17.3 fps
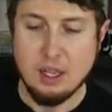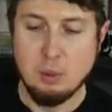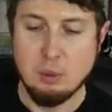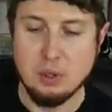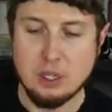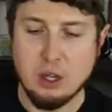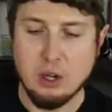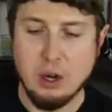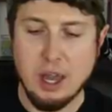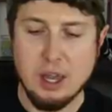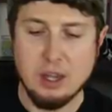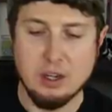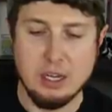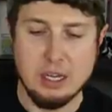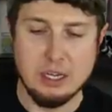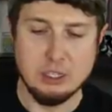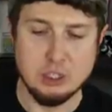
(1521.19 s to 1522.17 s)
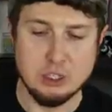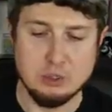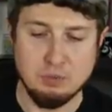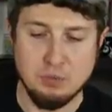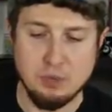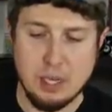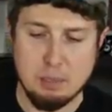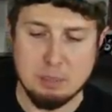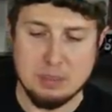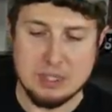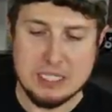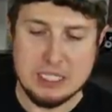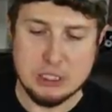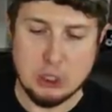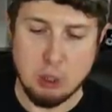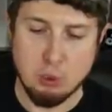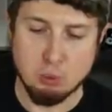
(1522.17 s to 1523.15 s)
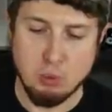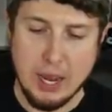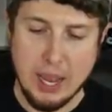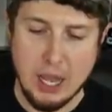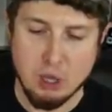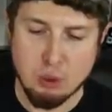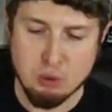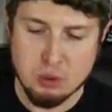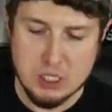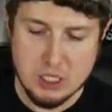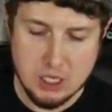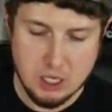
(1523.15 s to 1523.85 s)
I'm going to go ahead and just flip these around.